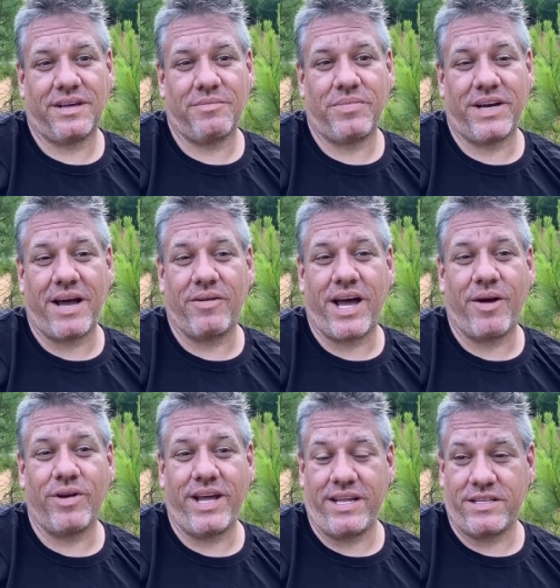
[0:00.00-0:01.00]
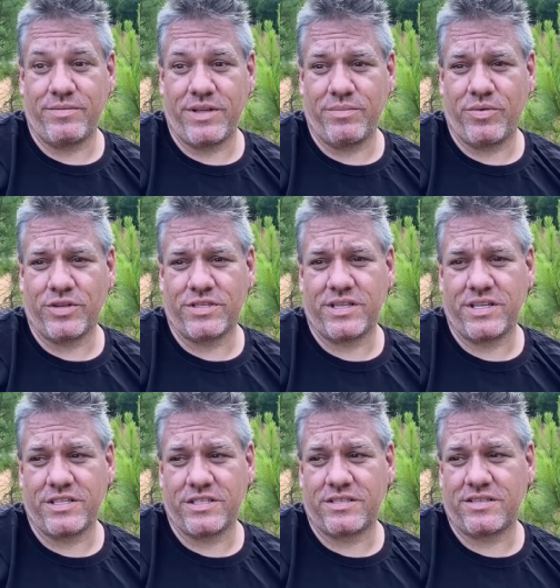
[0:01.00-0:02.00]
but I would hate to be the person that
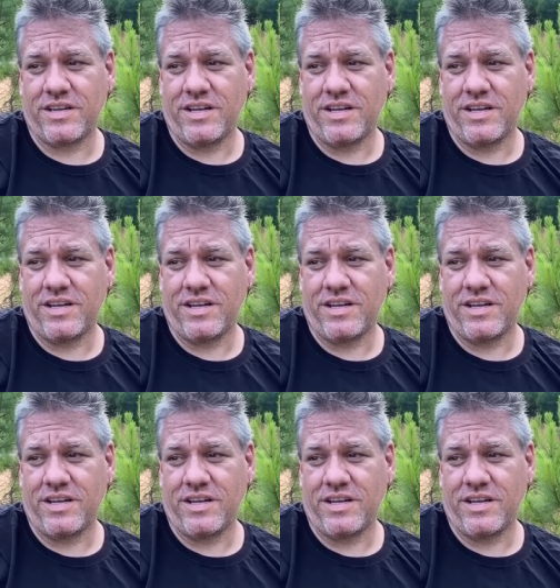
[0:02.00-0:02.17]
just